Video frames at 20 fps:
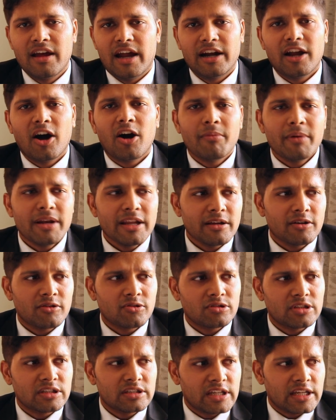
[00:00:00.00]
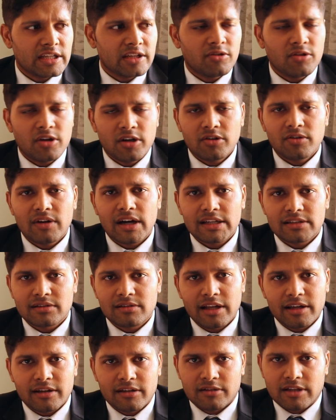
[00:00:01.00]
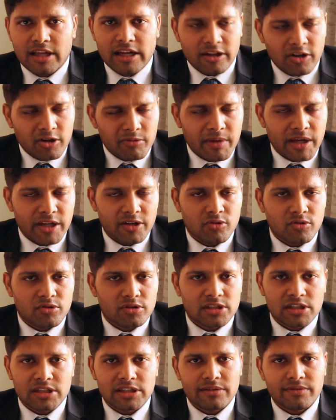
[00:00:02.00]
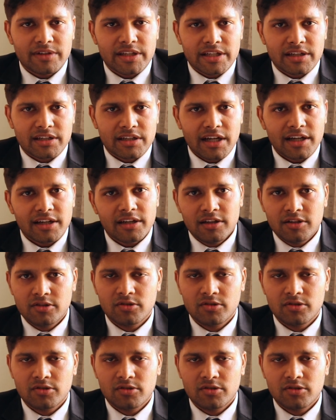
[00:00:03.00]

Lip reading: And how many questions are they going to ask? Like, they cannot make new questions every year, right?